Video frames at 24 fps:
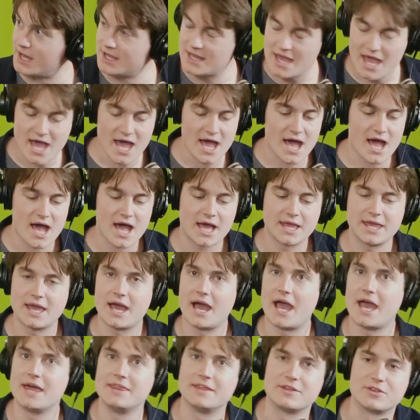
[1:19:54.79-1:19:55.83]

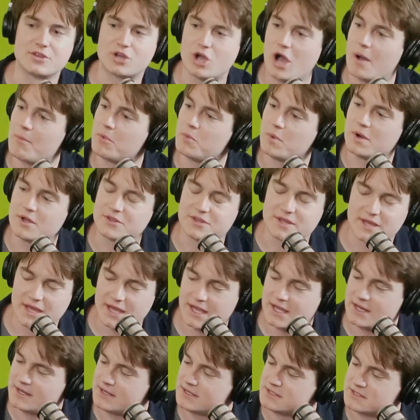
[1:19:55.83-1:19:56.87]
Yeah. And then Commonwealth
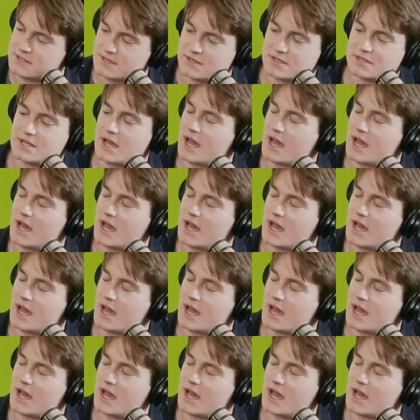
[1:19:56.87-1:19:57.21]
again,